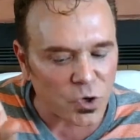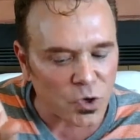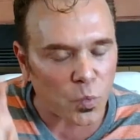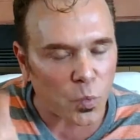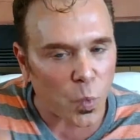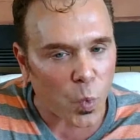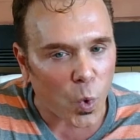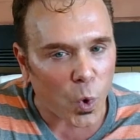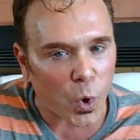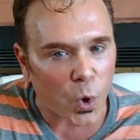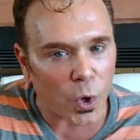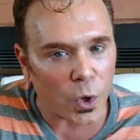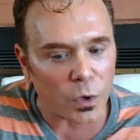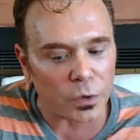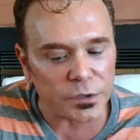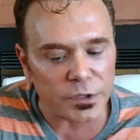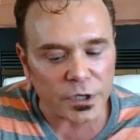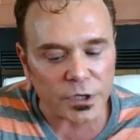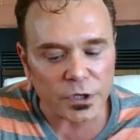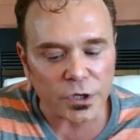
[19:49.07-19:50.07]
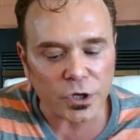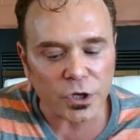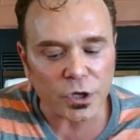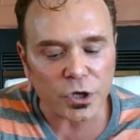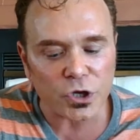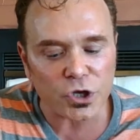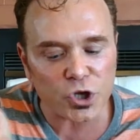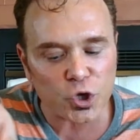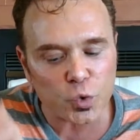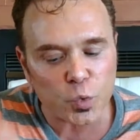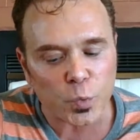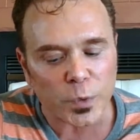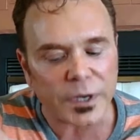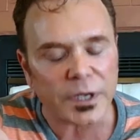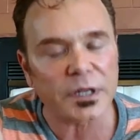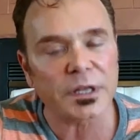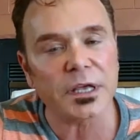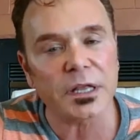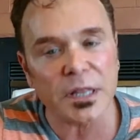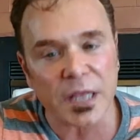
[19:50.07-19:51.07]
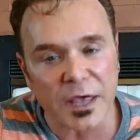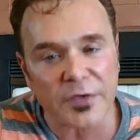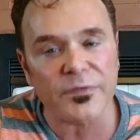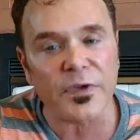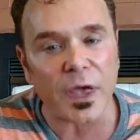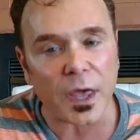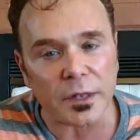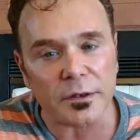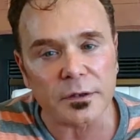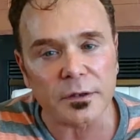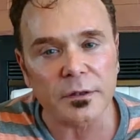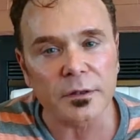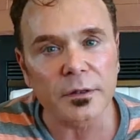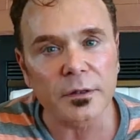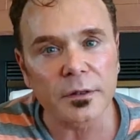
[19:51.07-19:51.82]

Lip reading: the world you really live in?